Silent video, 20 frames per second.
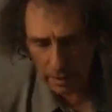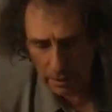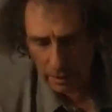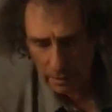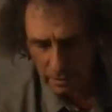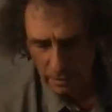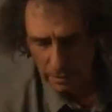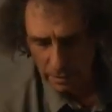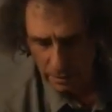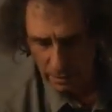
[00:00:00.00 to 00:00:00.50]

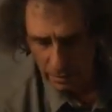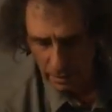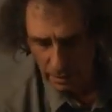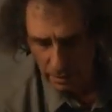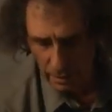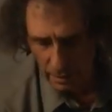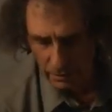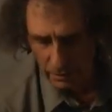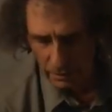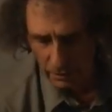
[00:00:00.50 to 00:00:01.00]
line,
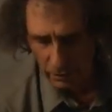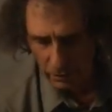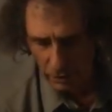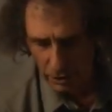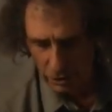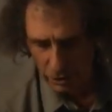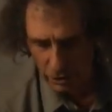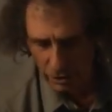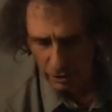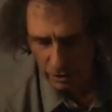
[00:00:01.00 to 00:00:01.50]
another
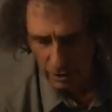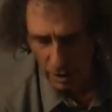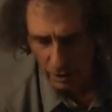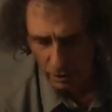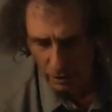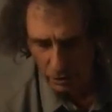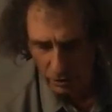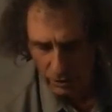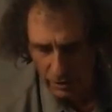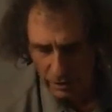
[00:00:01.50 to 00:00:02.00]
direction,
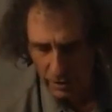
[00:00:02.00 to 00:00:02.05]
another